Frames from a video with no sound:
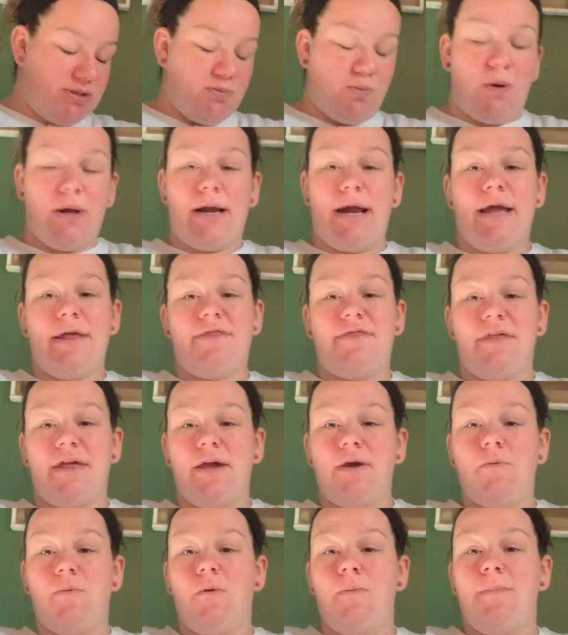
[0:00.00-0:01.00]
what I
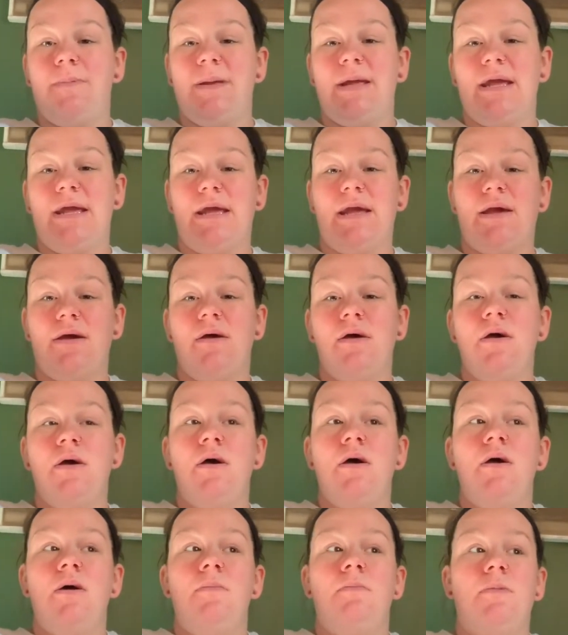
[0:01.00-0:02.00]
think will be
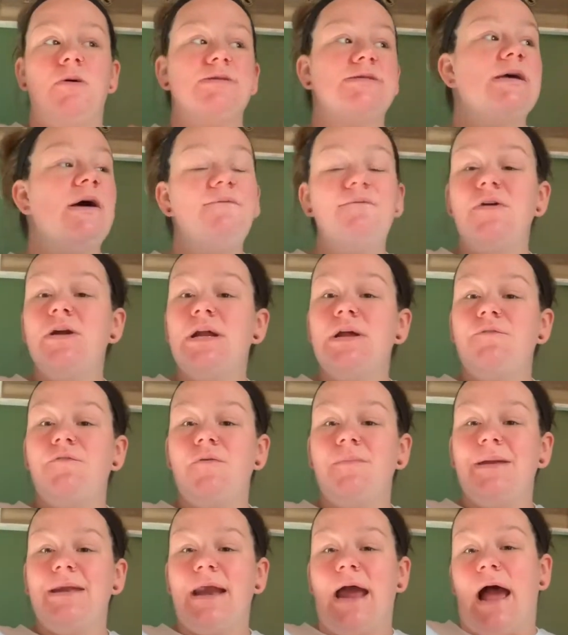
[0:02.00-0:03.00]
most comforting for
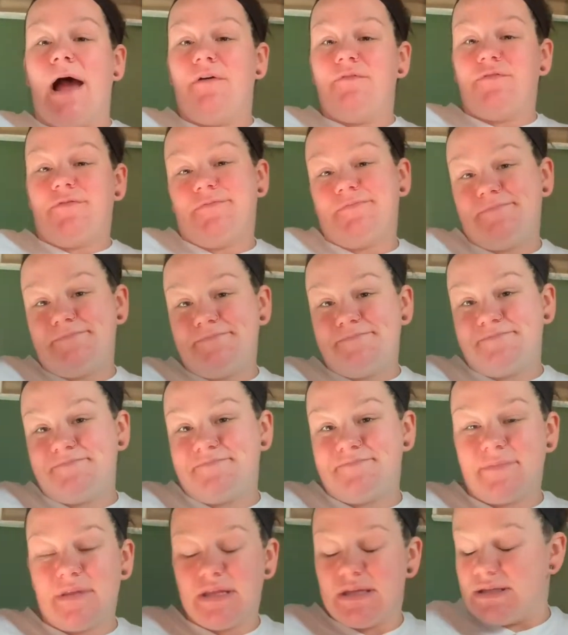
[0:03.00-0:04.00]
me to have.
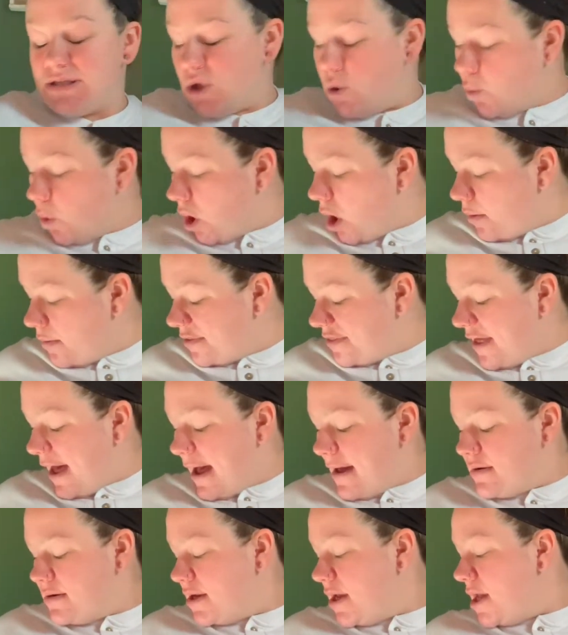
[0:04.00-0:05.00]
So we'll go with
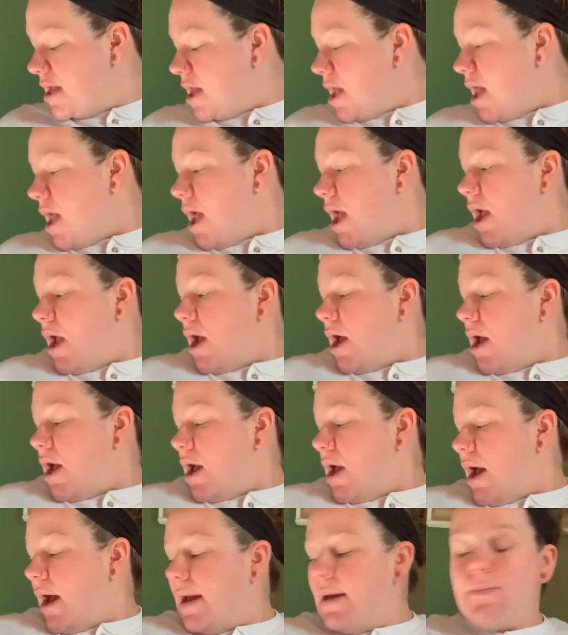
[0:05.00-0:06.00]
that.
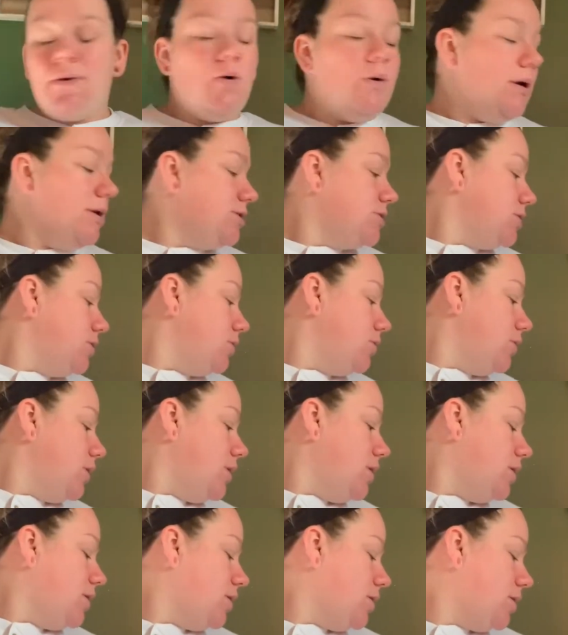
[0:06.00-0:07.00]
I'm going to
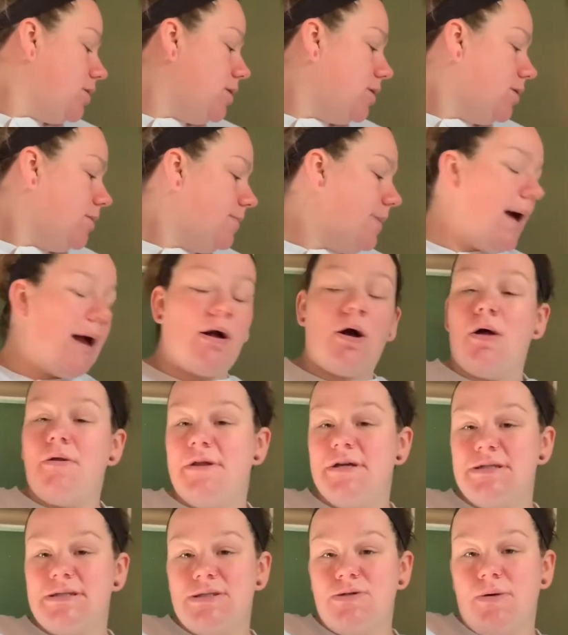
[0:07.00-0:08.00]
pack all
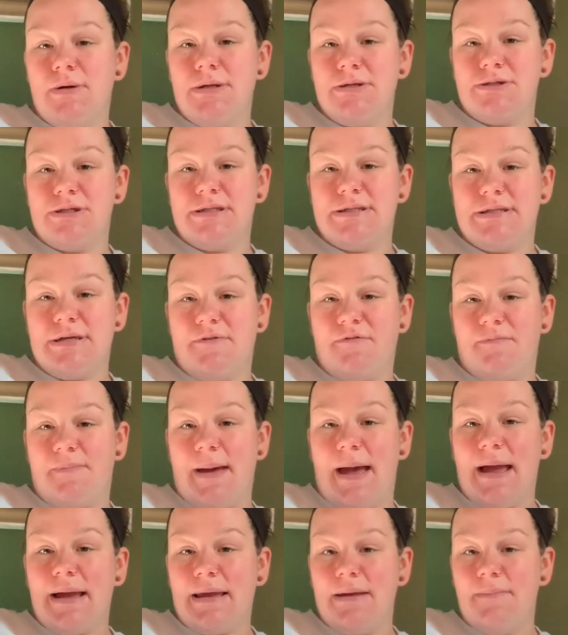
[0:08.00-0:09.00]
this toiletry stuff
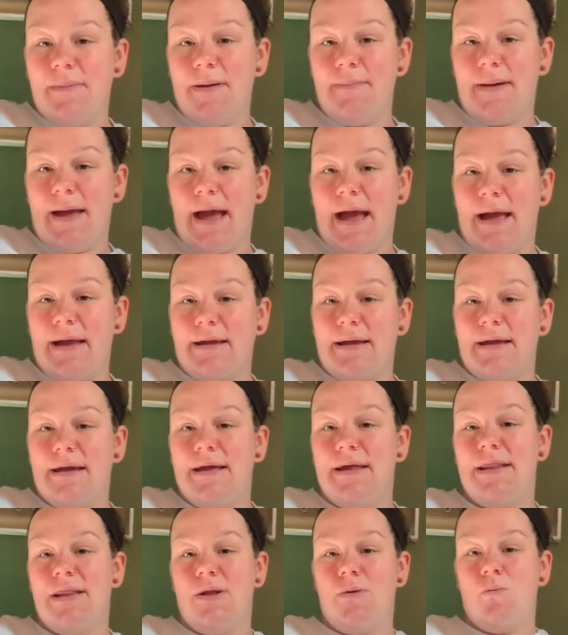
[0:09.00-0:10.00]
back in my bag
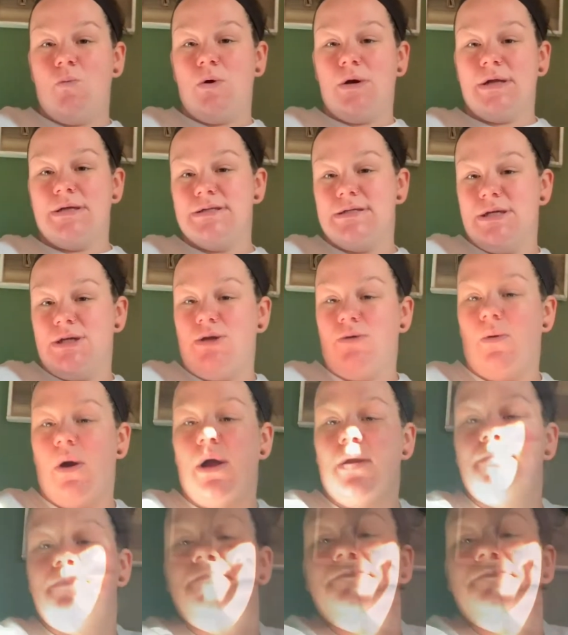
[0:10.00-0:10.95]
and then we'll continue on.